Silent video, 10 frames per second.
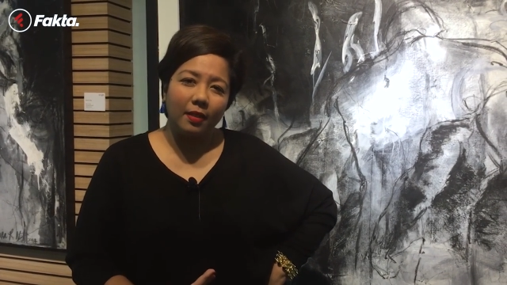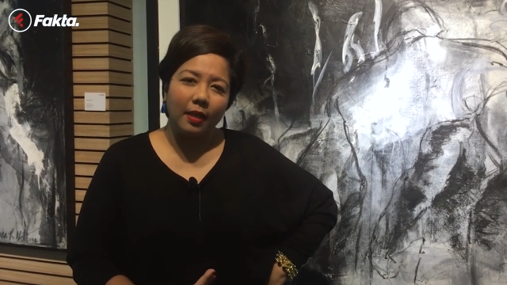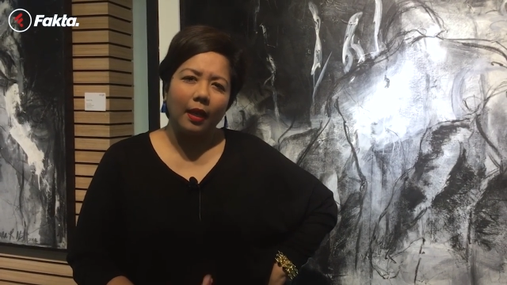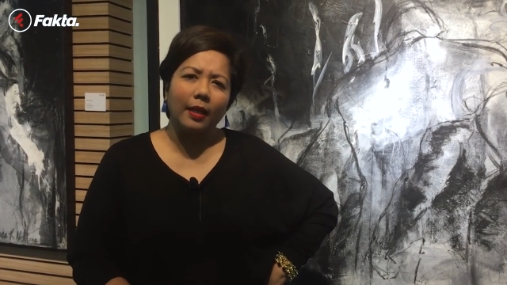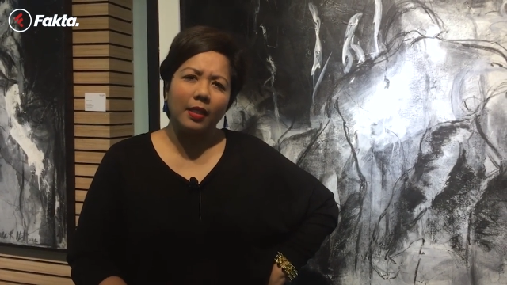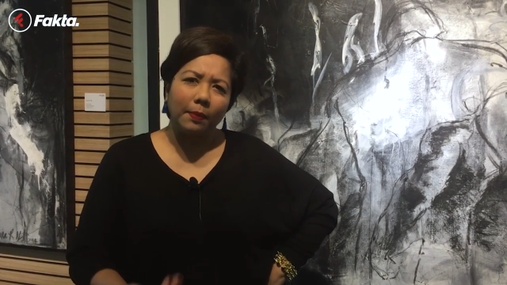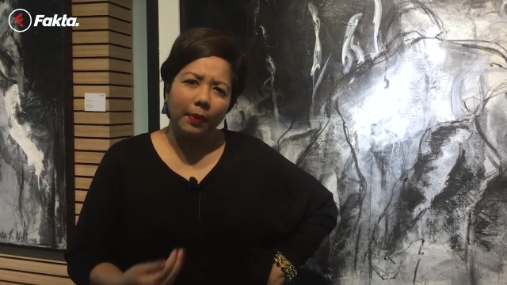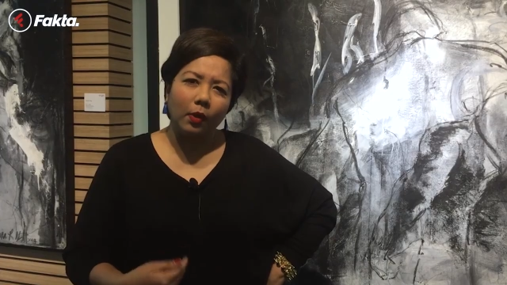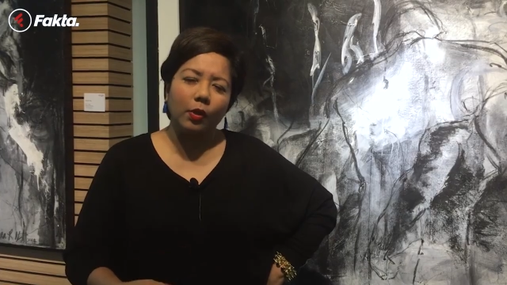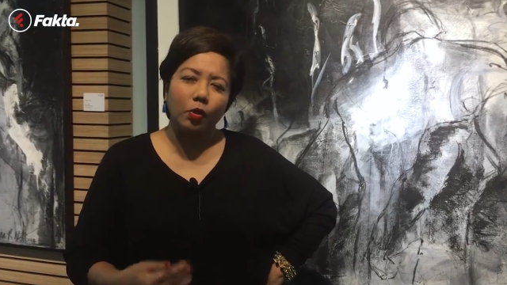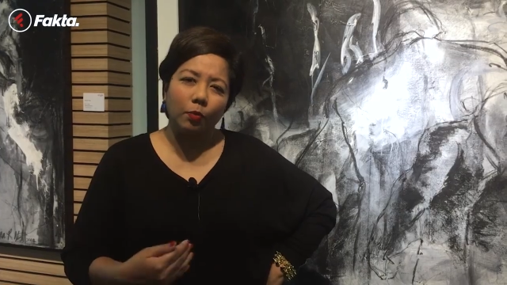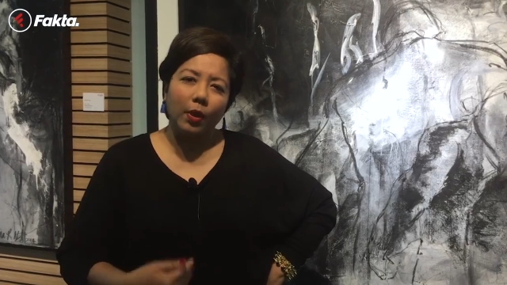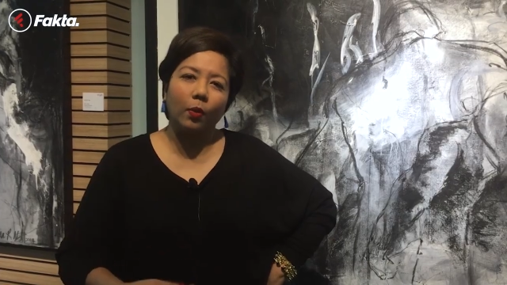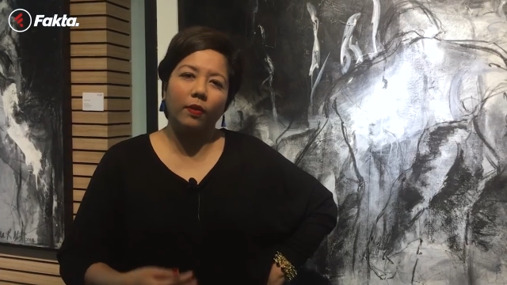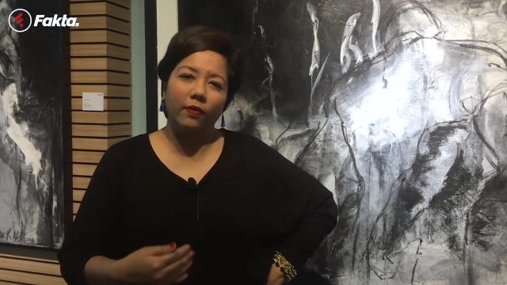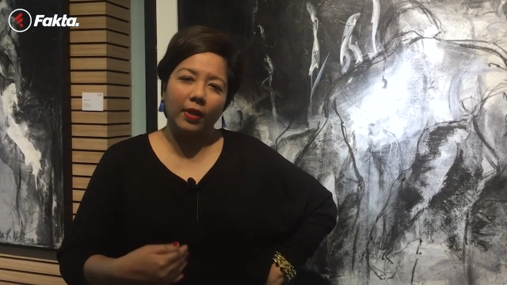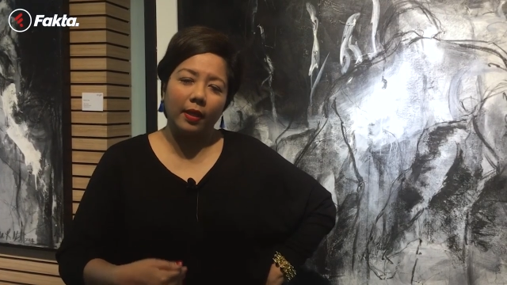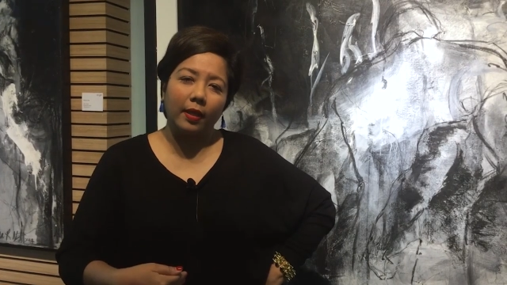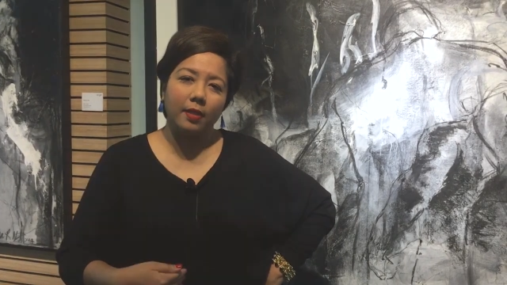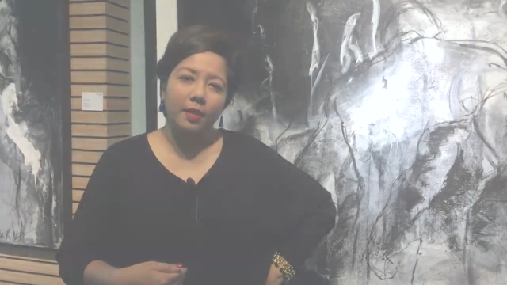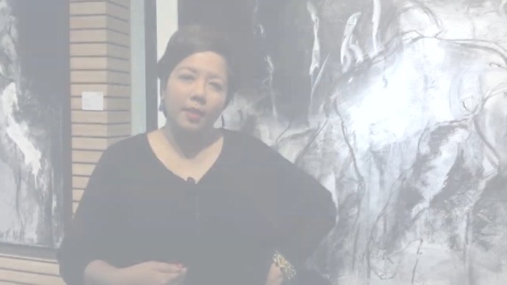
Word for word: I tap a lot into my own feelings.